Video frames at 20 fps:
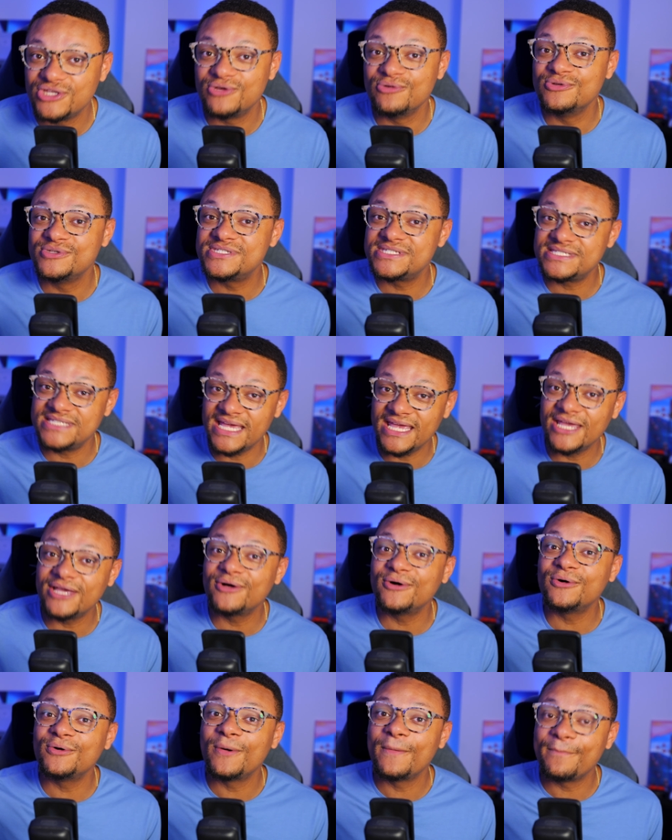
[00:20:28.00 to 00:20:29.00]
to
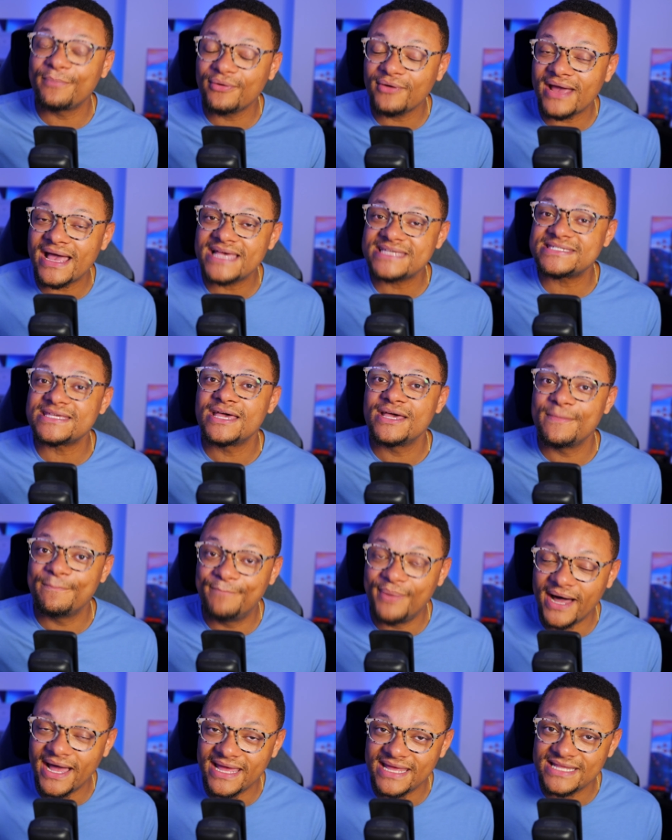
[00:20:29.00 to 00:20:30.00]
single press
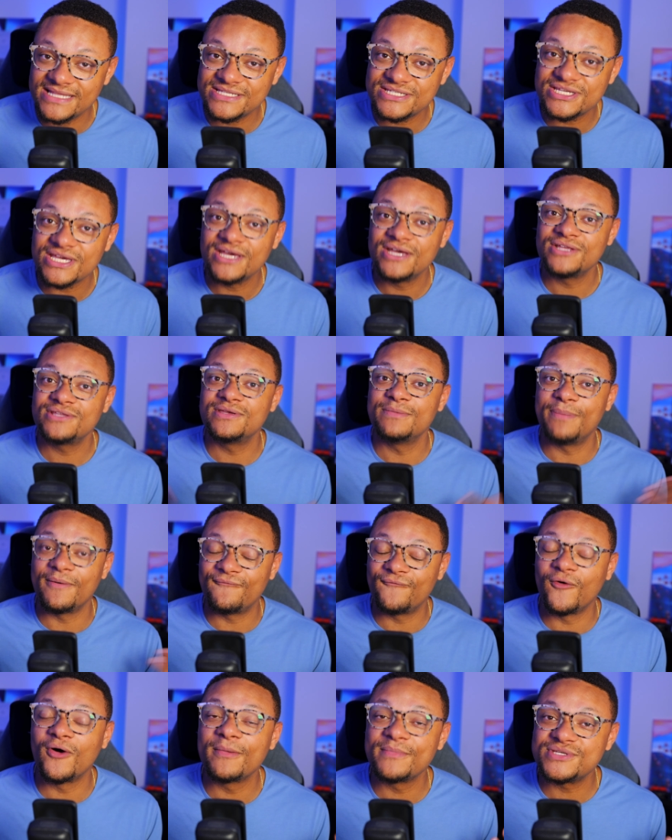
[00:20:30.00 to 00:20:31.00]
buttons to
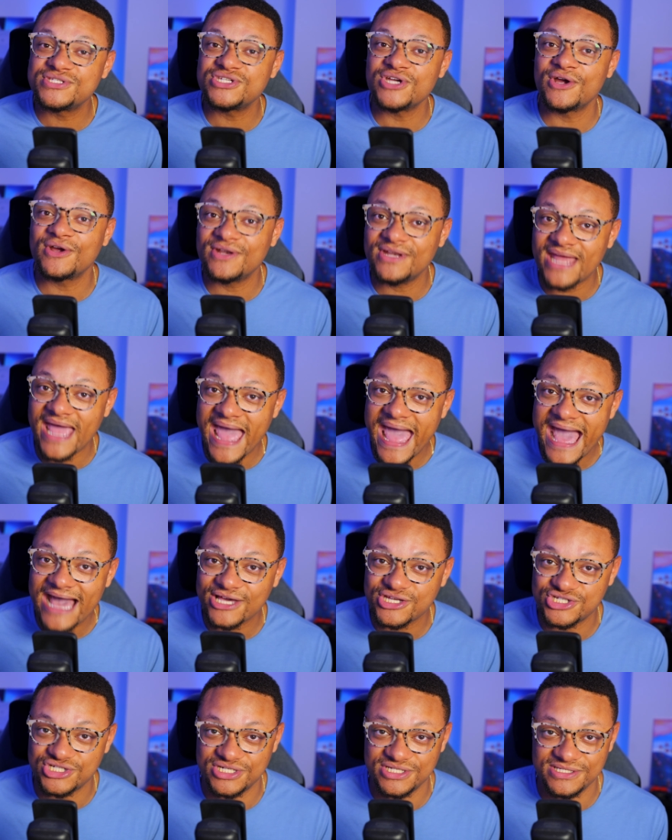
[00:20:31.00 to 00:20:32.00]
perform certain
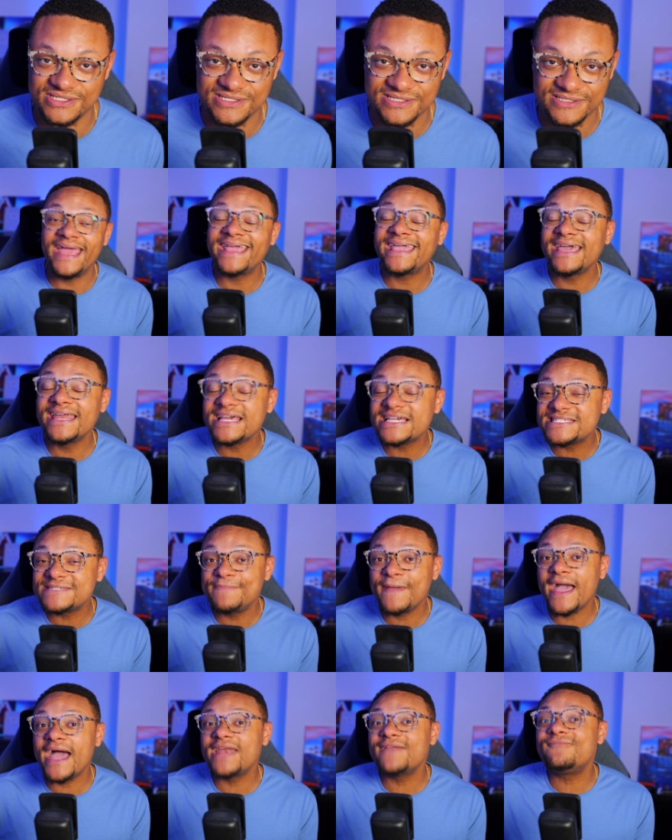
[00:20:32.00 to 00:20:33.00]
actions. It can
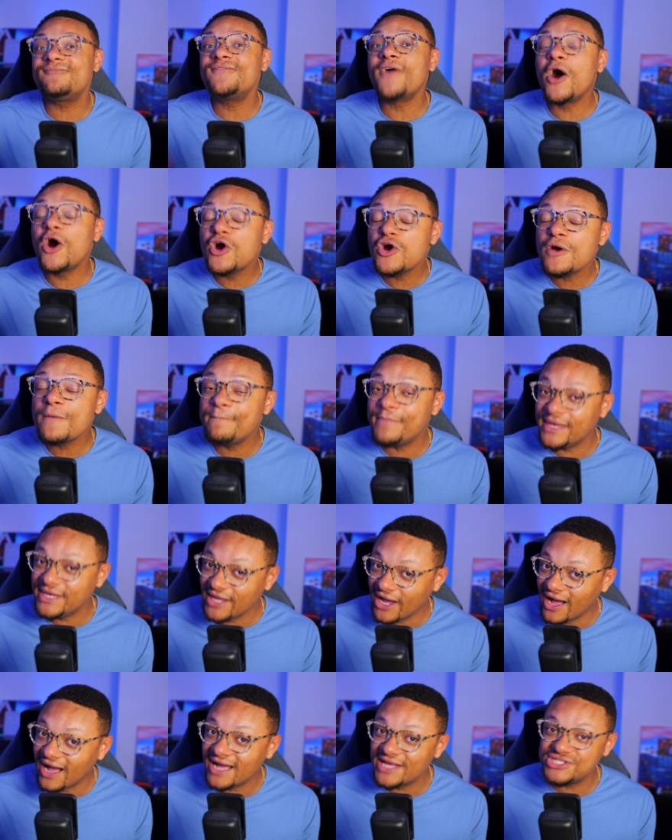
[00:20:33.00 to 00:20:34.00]
expand far
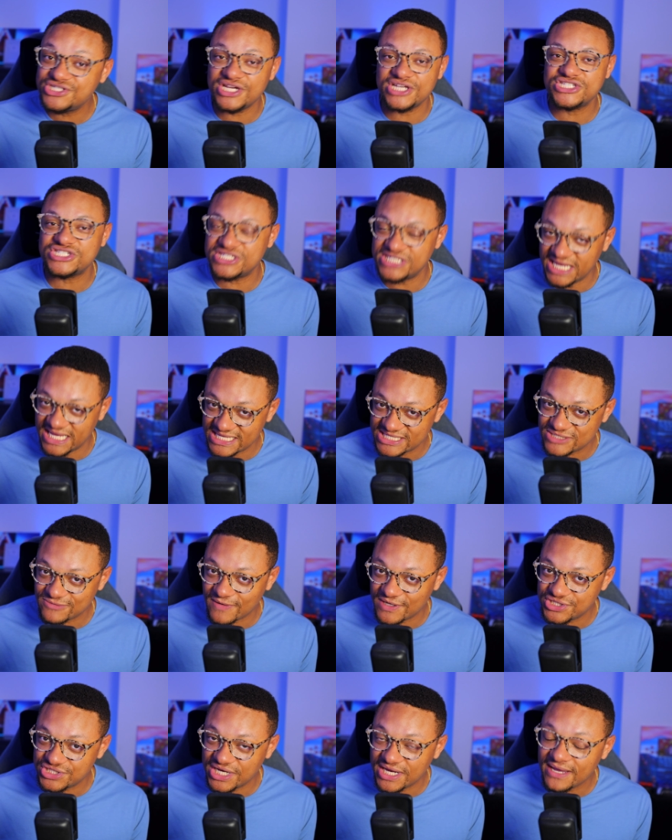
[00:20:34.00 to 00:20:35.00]
beyond just scene
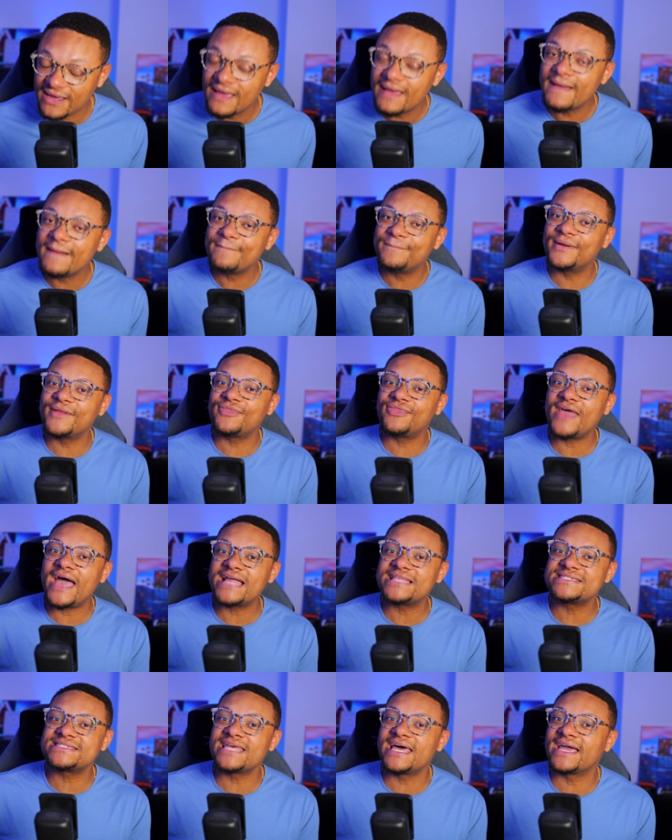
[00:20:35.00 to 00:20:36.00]
switching, but
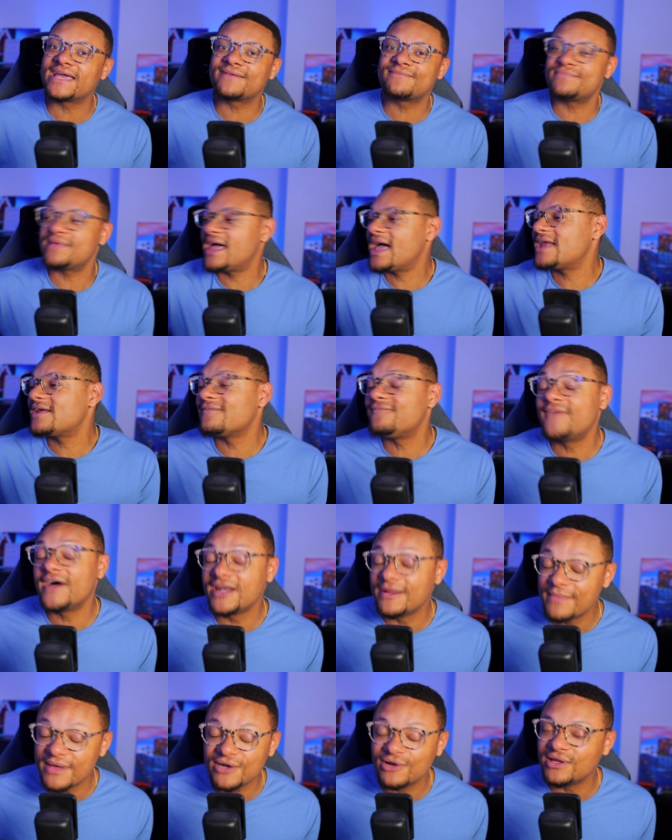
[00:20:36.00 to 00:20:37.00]
that's like at a
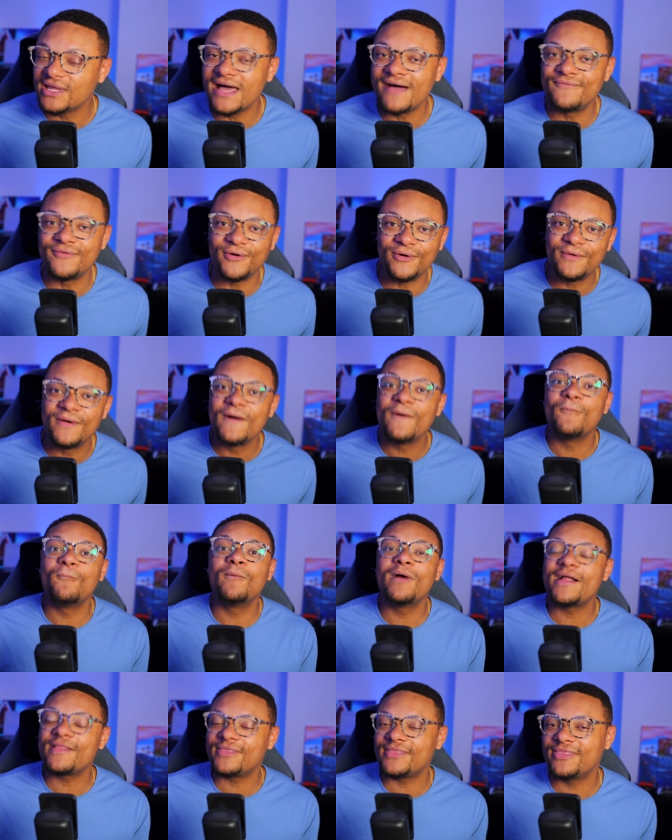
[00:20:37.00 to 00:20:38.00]
fundamental level
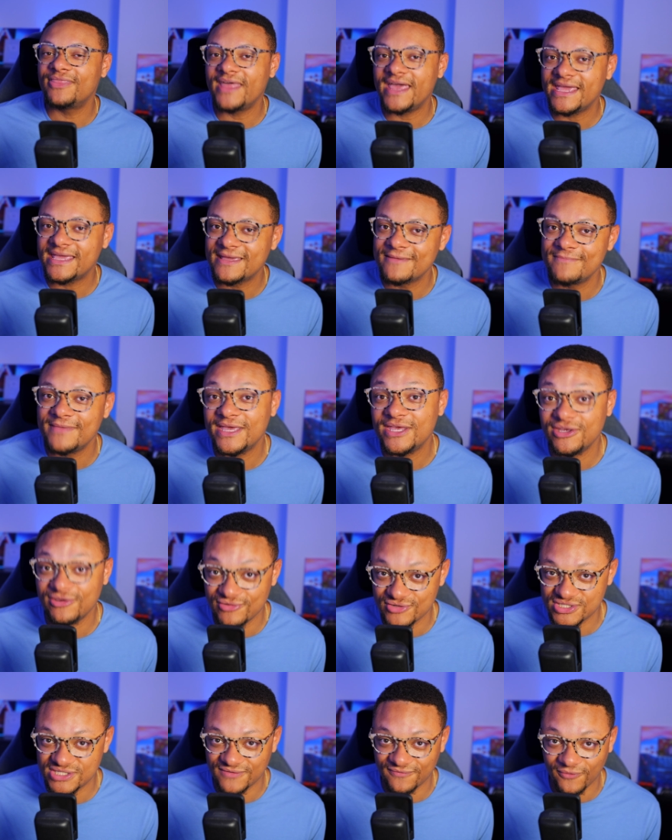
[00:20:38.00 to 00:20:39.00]
what they can be used